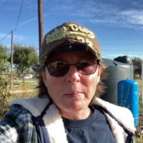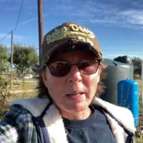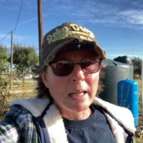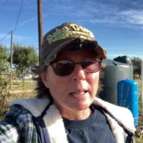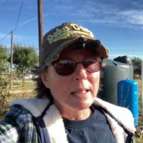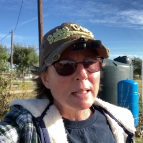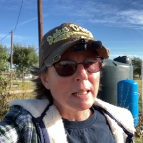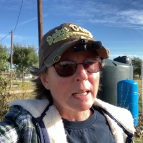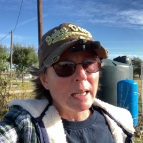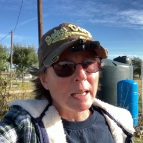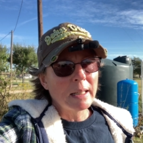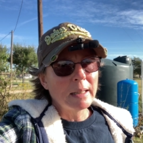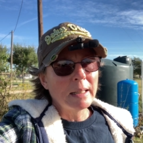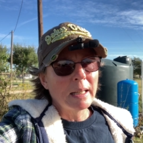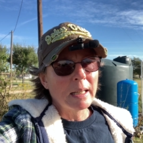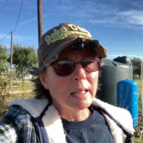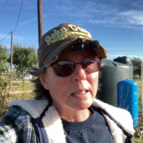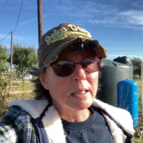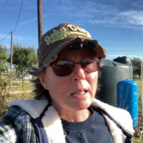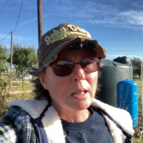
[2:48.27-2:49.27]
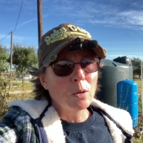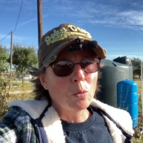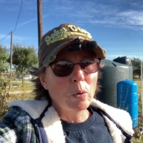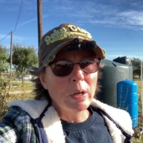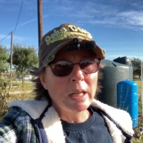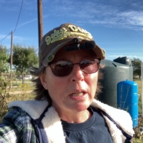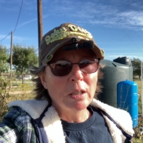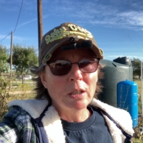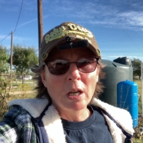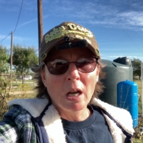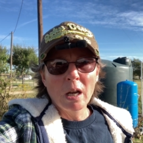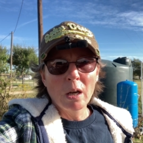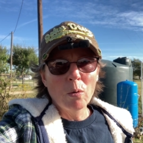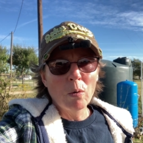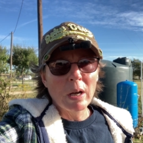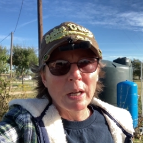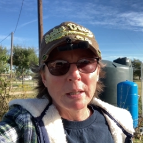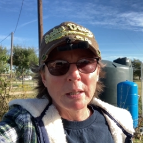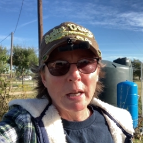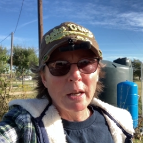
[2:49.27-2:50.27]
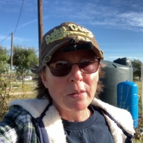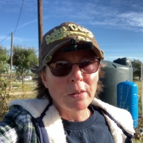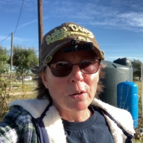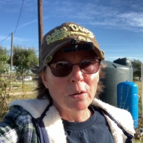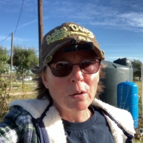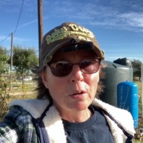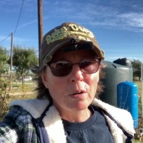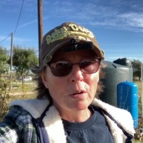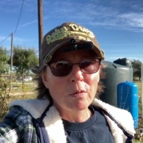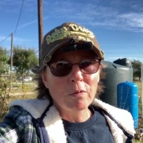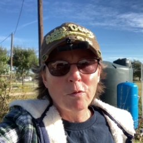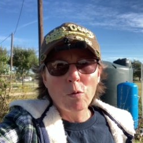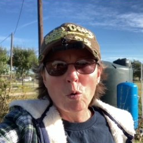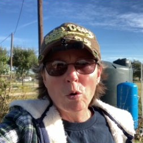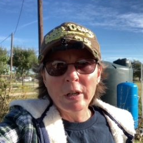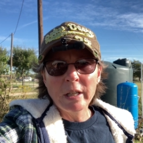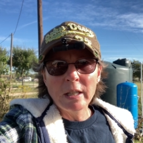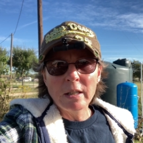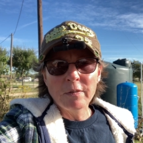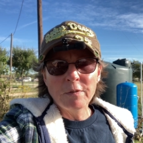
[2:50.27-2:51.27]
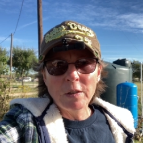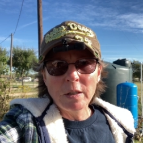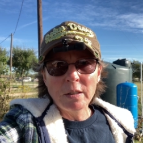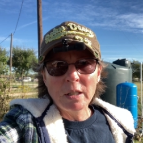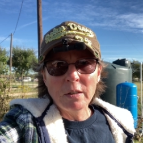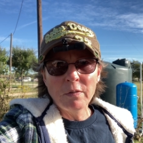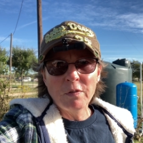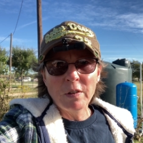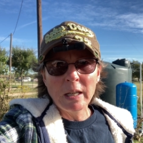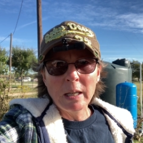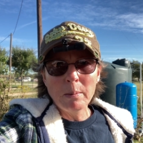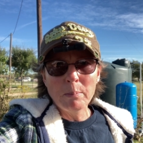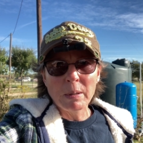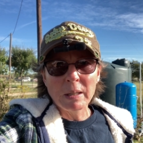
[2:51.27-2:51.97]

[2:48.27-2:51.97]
They said that we could go another 40 to 50 feet,